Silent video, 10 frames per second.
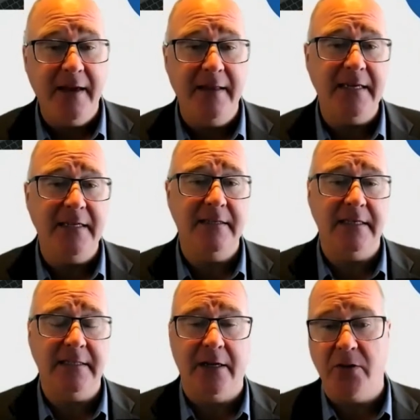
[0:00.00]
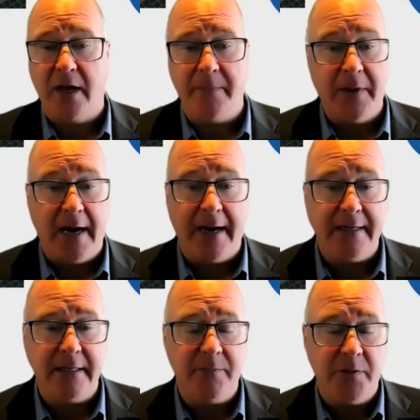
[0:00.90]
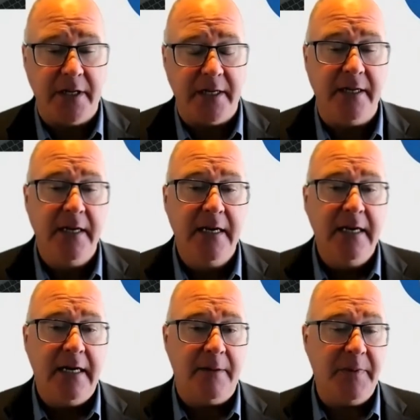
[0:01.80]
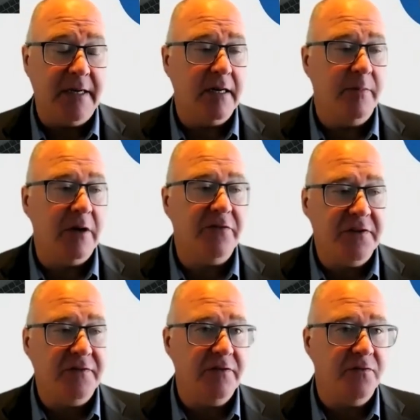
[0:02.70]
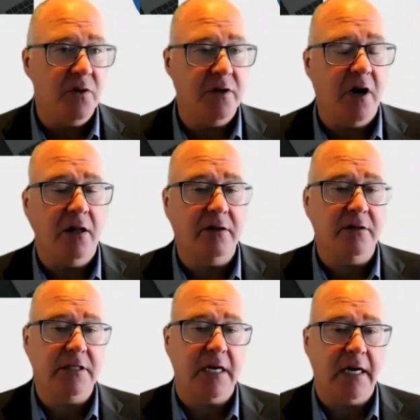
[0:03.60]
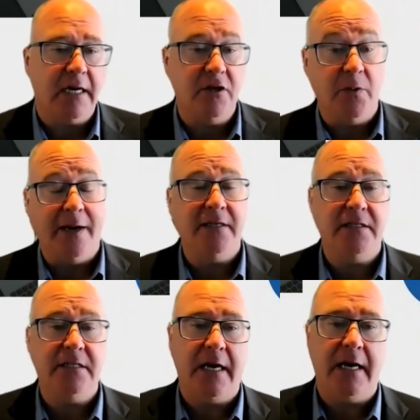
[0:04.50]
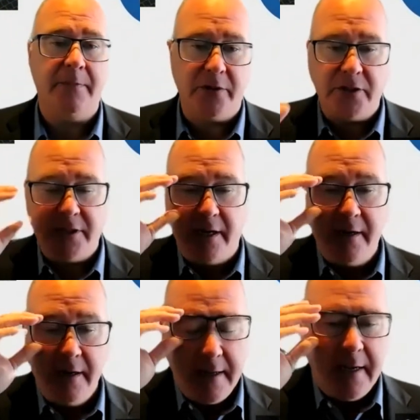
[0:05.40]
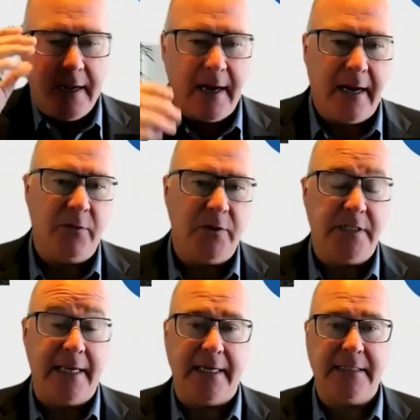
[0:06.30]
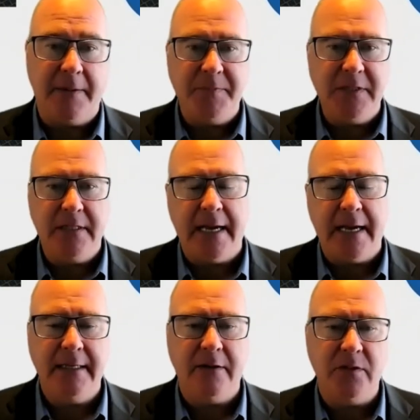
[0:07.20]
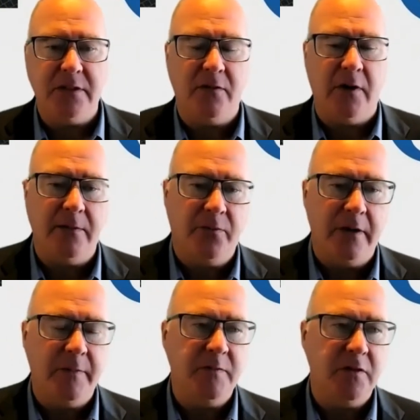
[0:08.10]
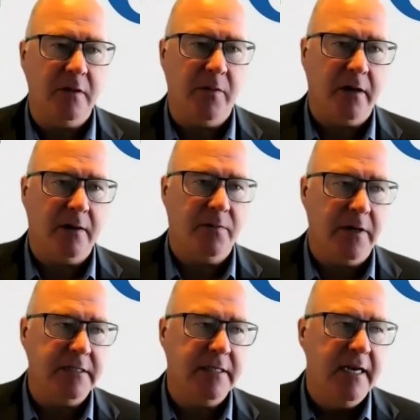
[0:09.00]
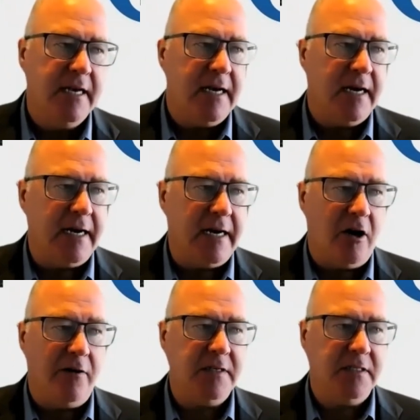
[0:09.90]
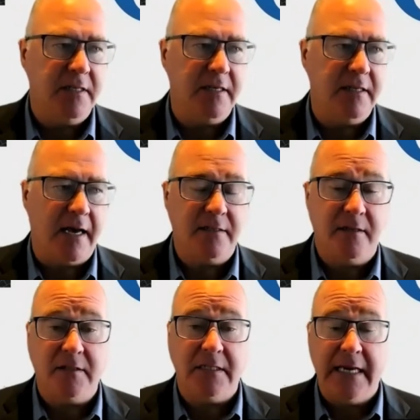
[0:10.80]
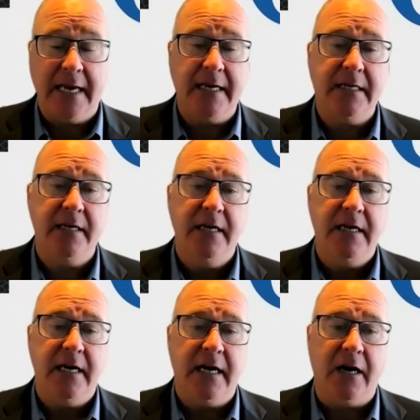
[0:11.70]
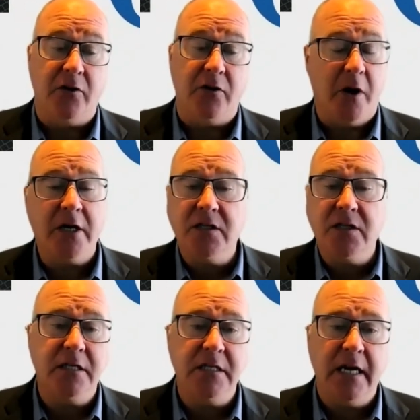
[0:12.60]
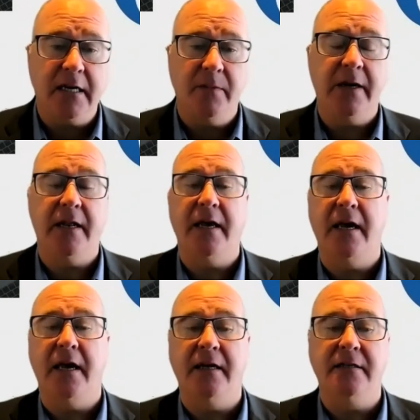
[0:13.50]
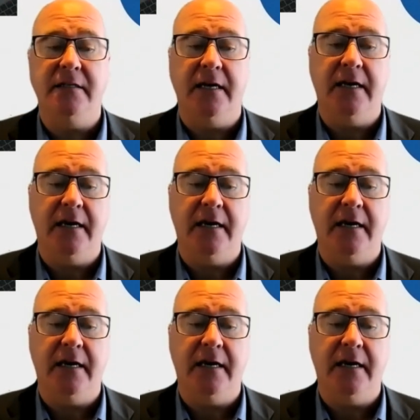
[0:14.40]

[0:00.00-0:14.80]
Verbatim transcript: And then he said, "Okay, buy it," and he put in a bid at about $54 uh, US uh, per share, uh, which they accepted gladly. It was a great premium to the market price. Uh, obviously, that started to tank, uh, or the market started to tank a bit, and